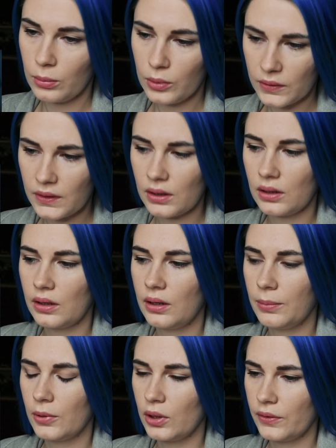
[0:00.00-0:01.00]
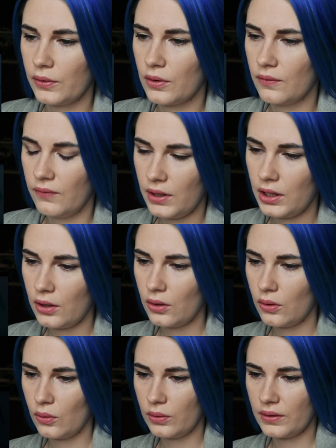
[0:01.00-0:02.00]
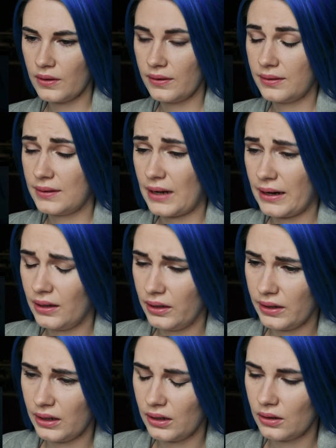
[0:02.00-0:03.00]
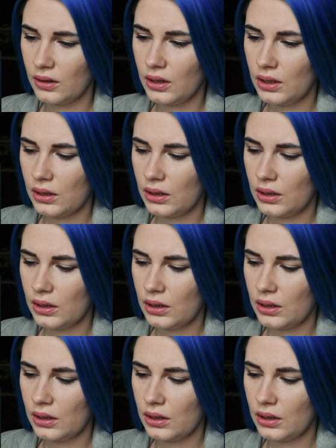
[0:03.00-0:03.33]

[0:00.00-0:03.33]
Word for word: Musically, but also the video, the styling.